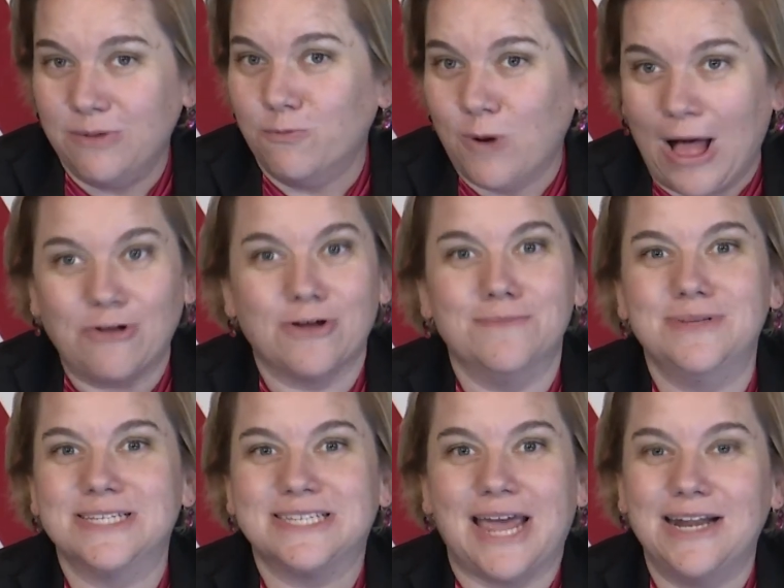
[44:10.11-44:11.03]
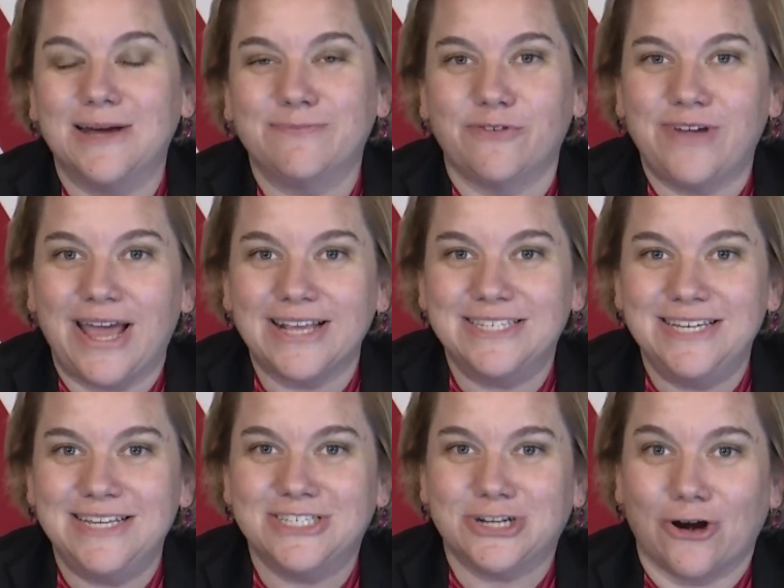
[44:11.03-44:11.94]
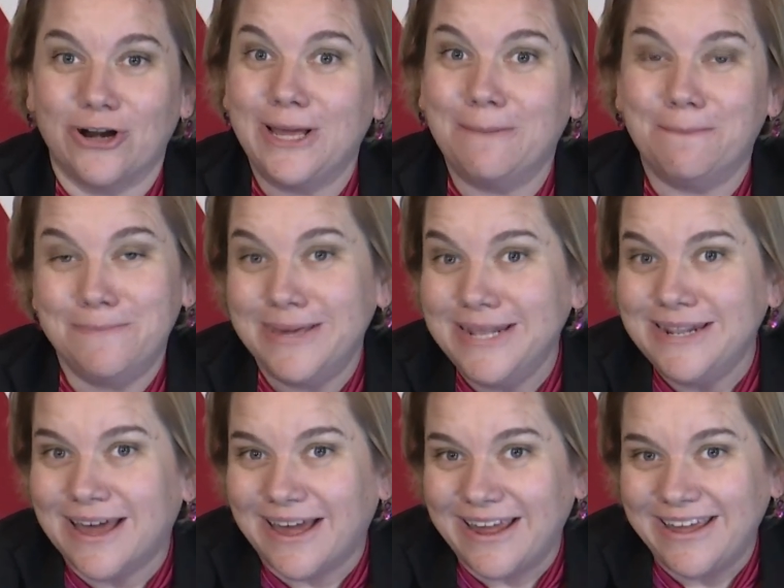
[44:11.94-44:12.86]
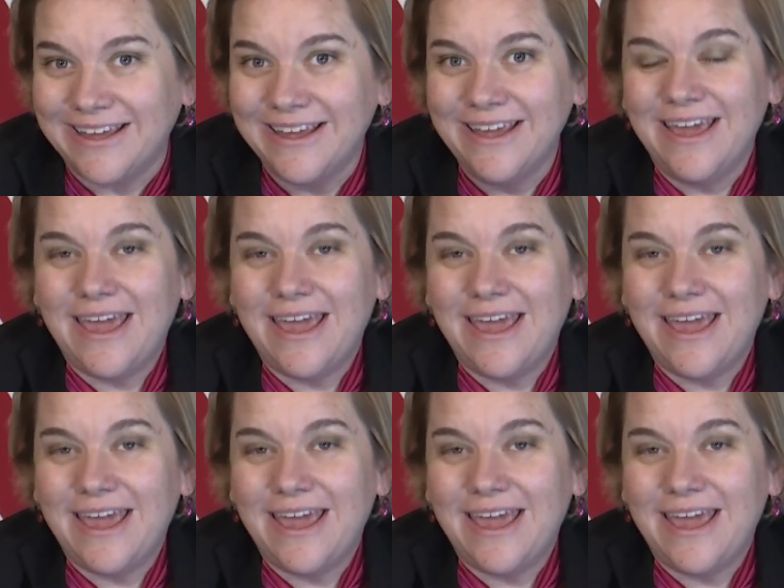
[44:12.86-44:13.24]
welcome to sign up for vaccines starting at midnight,